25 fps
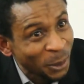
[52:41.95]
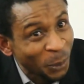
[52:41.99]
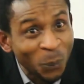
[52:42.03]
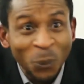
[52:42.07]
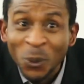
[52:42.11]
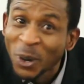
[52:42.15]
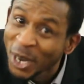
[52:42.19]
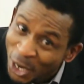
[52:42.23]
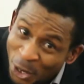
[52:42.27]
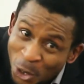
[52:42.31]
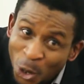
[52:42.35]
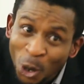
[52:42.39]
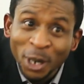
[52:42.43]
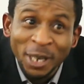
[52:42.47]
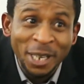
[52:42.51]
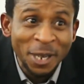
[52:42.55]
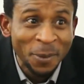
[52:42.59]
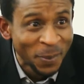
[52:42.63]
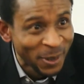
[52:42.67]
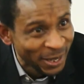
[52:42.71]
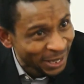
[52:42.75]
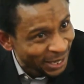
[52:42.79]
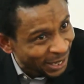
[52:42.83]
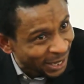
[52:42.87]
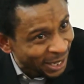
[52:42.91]
We know the
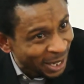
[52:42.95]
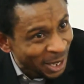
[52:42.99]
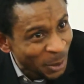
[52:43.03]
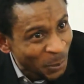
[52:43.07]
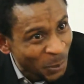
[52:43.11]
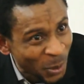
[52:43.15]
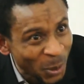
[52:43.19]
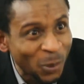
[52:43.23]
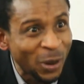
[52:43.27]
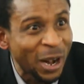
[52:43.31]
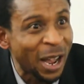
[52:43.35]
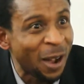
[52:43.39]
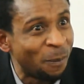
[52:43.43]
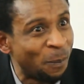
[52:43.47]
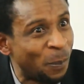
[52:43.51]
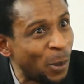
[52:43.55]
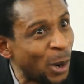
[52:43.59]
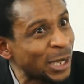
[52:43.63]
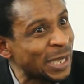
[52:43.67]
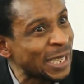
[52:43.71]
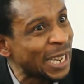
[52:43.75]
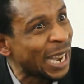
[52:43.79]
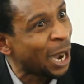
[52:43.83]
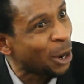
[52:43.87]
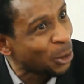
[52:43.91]
meaning. People have
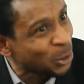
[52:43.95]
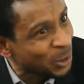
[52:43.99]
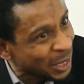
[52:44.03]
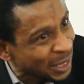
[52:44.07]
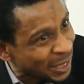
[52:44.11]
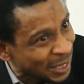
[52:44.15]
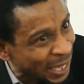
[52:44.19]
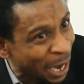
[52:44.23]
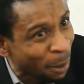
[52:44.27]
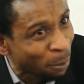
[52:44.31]
bought houses,